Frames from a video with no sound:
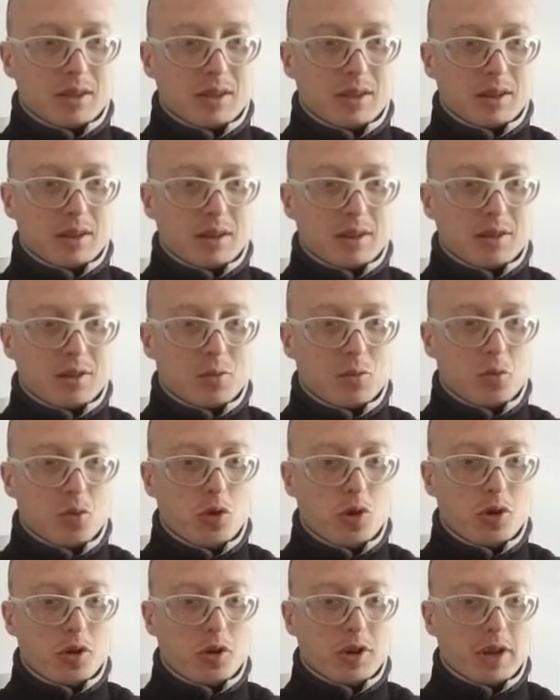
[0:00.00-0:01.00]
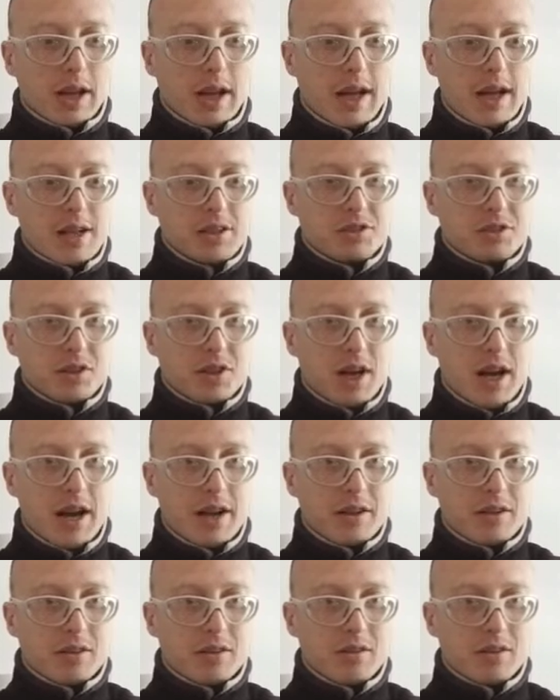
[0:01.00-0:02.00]
The word has a lot
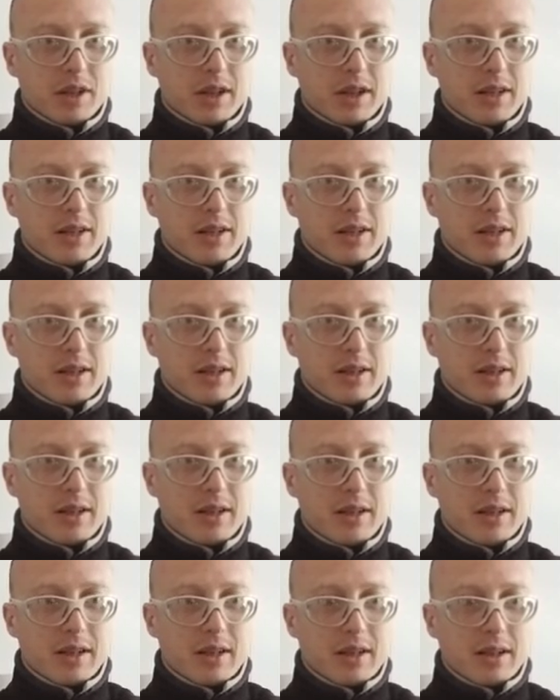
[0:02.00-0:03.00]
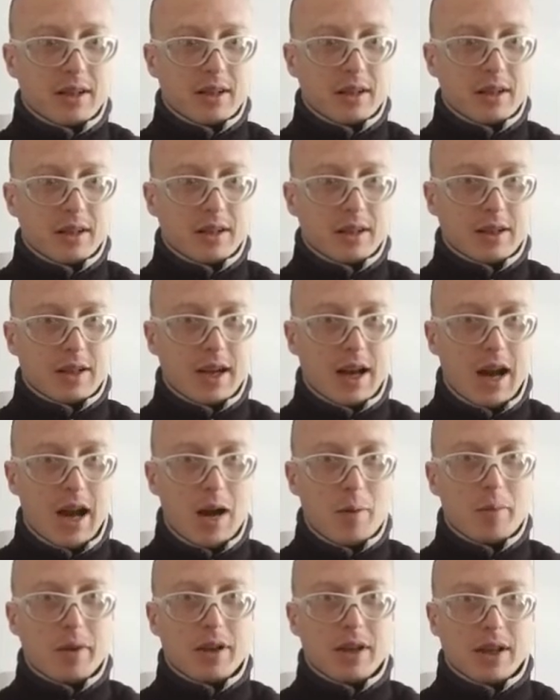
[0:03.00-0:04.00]
of, in
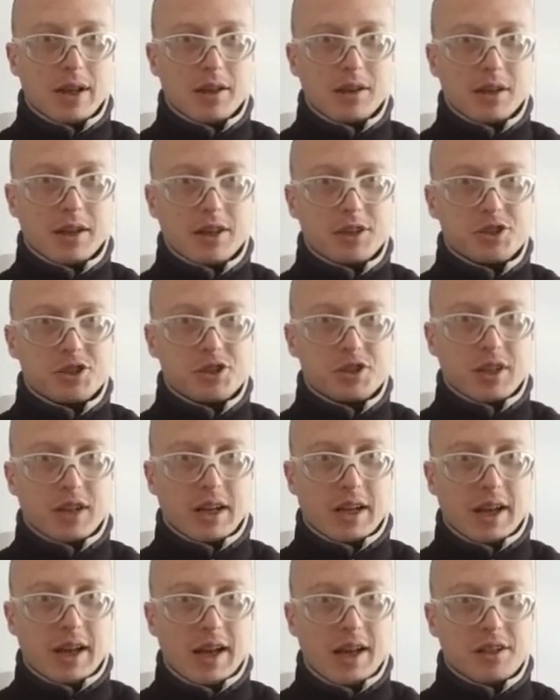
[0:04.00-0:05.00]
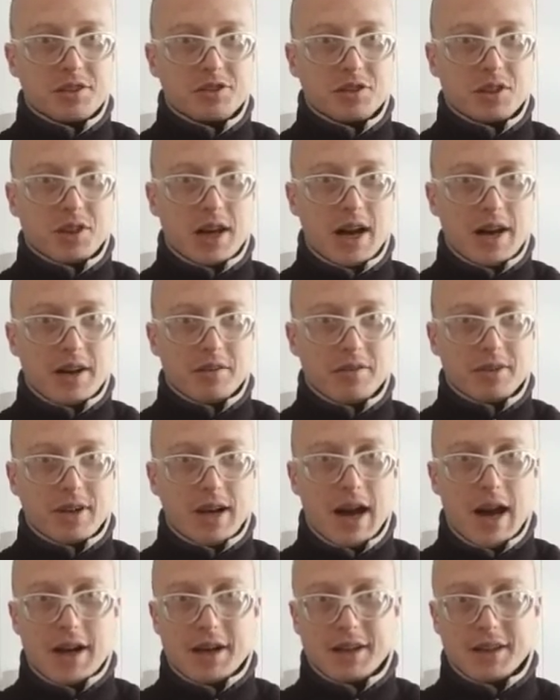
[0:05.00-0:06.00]
common English, it has a lot of
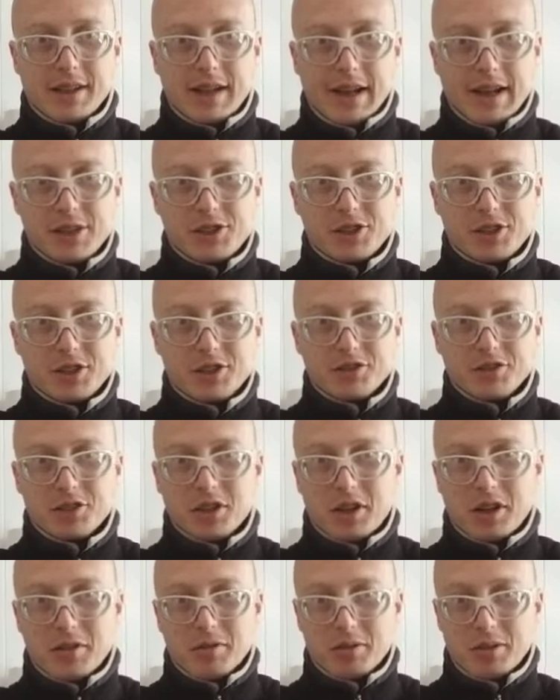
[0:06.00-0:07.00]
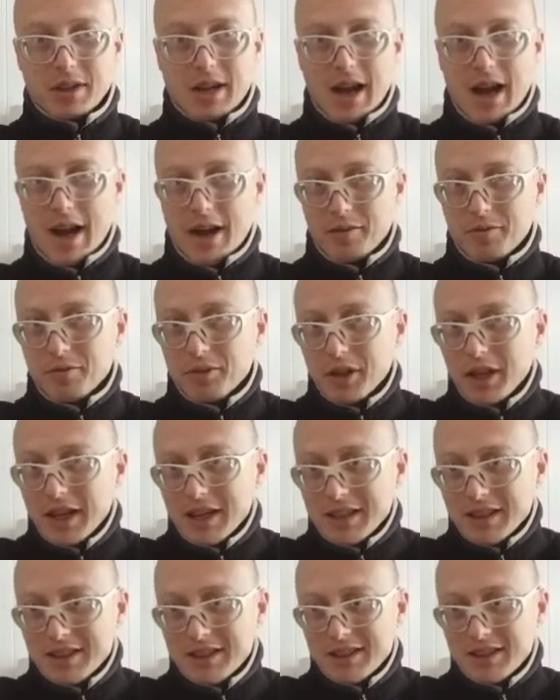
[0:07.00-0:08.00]
connotations of
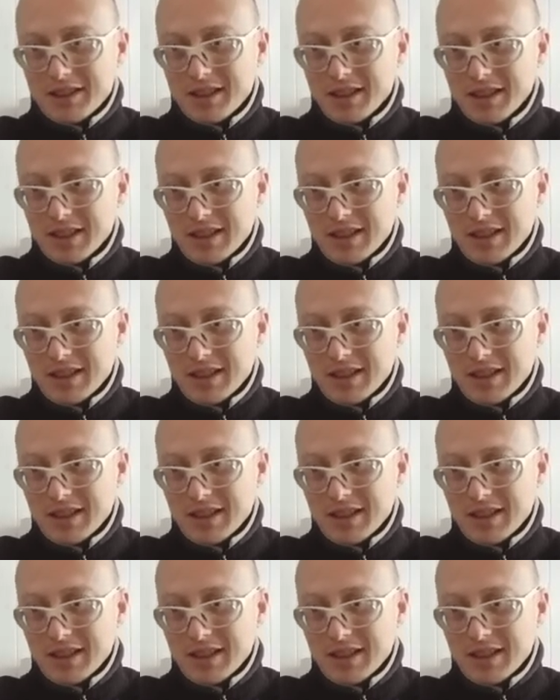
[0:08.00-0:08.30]
conflict